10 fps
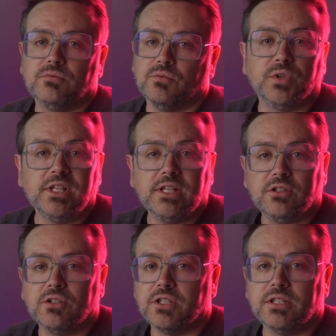We eat
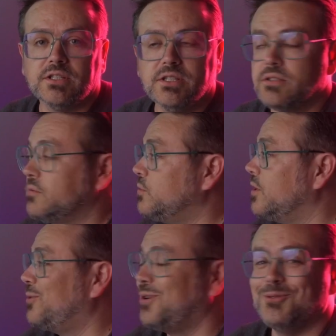cookies
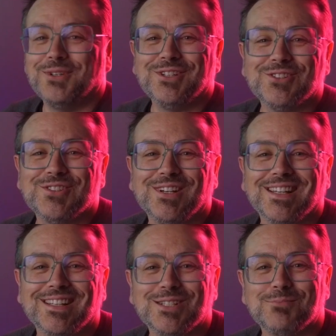when we go
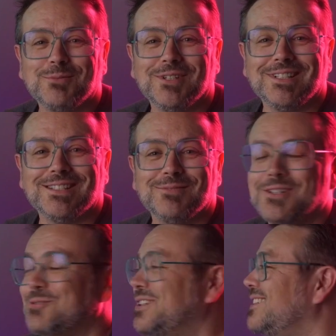stargazing, my buddies, and
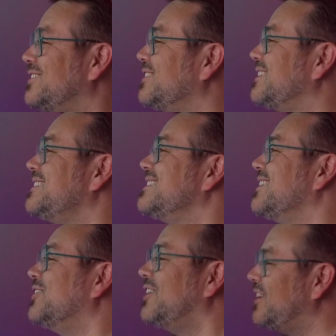maybe we eat cookies,
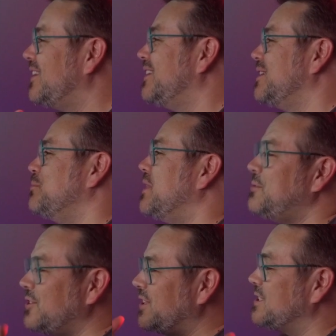so
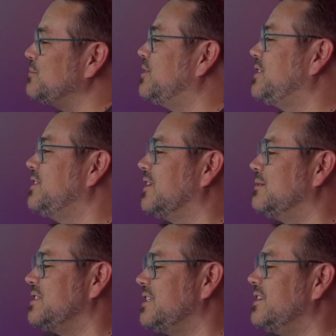maybe you get some cookie
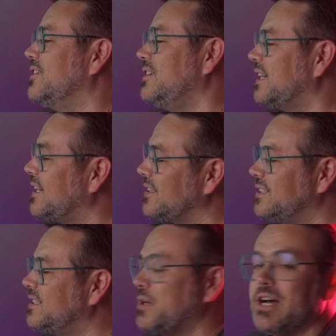crumbs in there and you got to
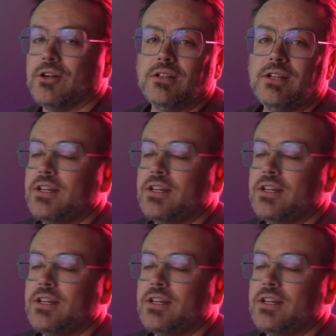clean them out.